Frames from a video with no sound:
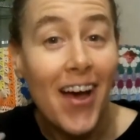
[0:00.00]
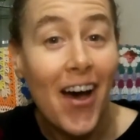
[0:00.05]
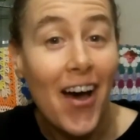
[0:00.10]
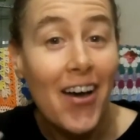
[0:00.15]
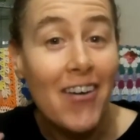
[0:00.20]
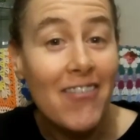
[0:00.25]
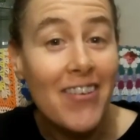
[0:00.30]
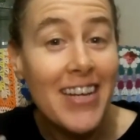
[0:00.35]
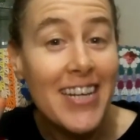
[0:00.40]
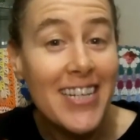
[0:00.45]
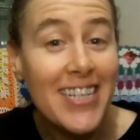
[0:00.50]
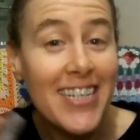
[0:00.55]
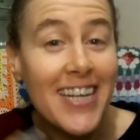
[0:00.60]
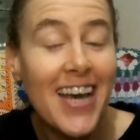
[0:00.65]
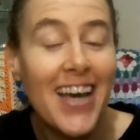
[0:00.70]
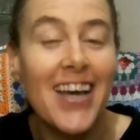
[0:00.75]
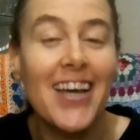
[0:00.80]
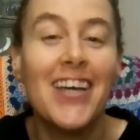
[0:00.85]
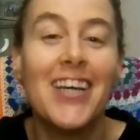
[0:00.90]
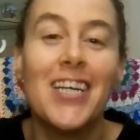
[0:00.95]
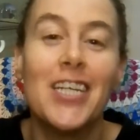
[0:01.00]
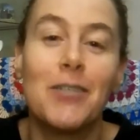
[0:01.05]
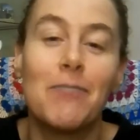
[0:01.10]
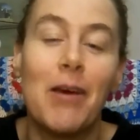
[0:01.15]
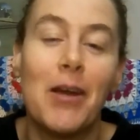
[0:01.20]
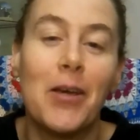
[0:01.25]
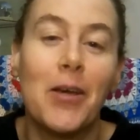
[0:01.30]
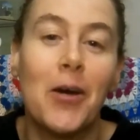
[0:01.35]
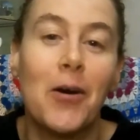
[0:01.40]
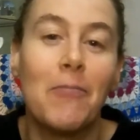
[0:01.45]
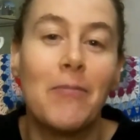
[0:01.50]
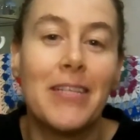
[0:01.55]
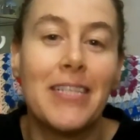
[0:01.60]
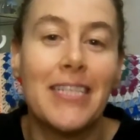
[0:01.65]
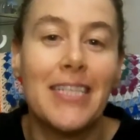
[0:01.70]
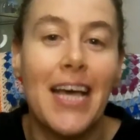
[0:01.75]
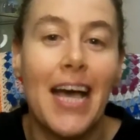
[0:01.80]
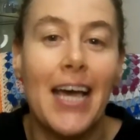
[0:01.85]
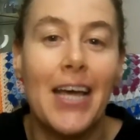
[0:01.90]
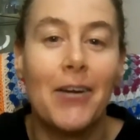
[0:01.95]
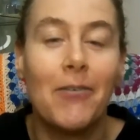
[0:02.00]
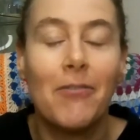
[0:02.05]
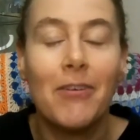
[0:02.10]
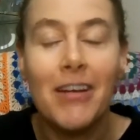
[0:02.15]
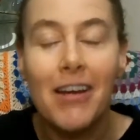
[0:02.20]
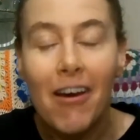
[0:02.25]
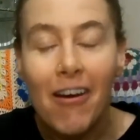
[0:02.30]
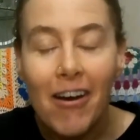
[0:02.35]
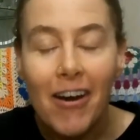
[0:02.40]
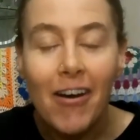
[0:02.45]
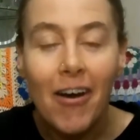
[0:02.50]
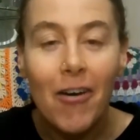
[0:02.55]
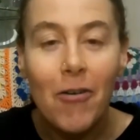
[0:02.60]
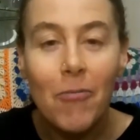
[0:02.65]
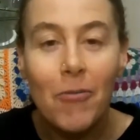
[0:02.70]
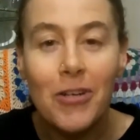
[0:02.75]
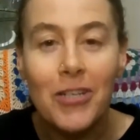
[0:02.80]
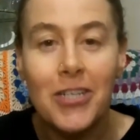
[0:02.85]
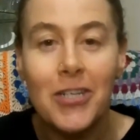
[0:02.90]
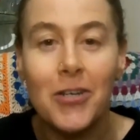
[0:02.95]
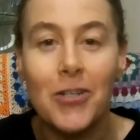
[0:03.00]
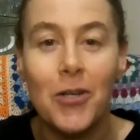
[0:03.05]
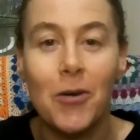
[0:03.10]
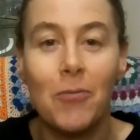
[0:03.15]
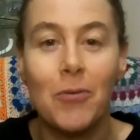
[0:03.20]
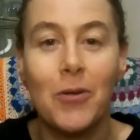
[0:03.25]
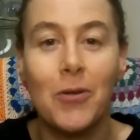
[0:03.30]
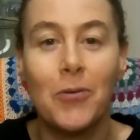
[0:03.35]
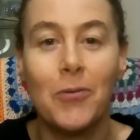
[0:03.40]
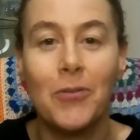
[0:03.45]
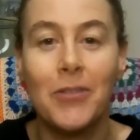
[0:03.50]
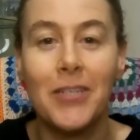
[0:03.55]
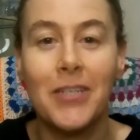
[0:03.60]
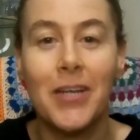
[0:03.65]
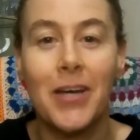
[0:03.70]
hi Rita, made a comment saying, "Oh, I like watching shopping hauls.